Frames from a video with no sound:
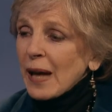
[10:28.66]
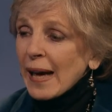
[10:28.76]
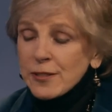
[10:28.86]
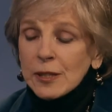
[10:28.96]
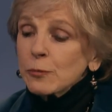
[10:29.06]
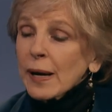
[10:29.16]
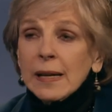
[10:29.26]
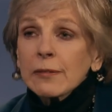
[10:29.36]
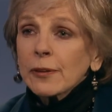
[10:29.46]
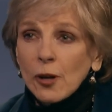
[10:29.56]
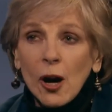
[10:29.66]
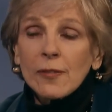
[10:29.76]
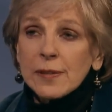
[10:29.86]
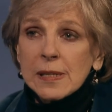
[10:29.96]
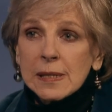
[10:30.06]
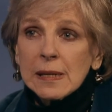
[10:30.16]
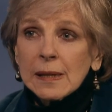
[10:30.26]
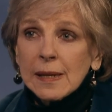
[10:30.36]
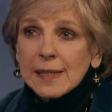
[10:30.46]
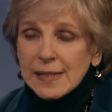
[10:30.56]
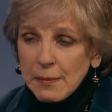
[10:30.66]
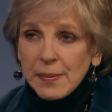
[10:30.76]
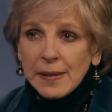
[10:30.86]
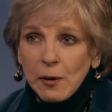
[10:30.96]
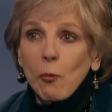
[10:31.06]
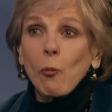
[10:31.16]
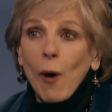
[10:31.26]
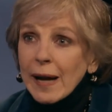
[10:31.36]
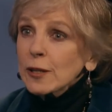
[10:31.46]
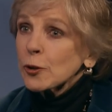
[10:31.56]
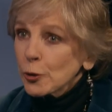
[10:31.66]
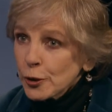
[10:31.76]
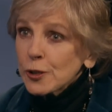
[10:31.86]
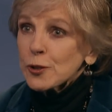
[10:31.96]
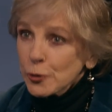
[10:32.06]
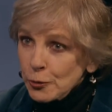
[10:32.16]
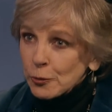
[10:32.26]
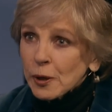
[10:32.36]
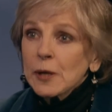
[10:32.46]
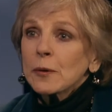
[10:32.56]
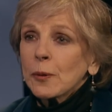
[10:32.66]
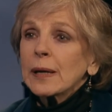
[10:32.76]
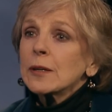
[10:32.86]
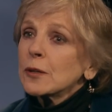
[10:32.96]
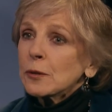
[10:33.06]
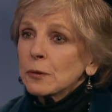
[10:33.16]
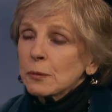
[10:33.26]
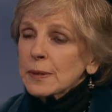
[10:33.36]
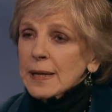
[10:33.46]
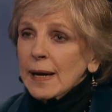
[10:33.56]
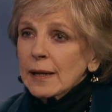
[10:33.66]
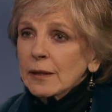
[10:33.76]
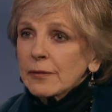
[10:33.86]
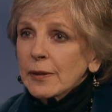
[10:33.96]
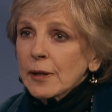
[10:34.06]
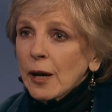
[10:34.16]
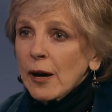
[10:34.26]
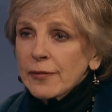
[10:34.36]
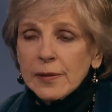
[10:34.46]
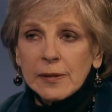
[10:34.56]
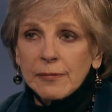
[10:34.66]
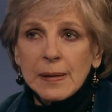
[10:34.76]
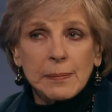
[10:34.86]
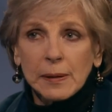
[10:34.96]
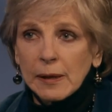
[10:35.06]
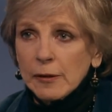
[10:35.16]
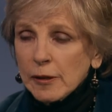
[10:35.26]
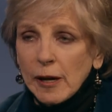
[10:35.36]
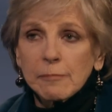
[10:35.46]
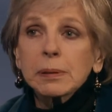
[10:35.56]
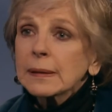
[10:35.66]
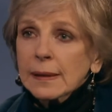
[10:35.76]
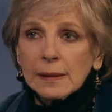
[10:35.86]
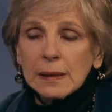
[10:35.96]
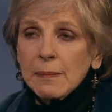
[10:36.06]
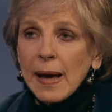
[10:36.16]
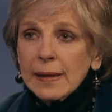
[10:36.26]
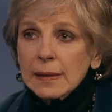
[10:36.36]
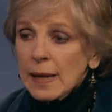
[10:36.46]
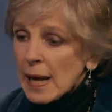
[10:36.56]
actually running for office is something one could do when you retire. Very often, if people are politically minded,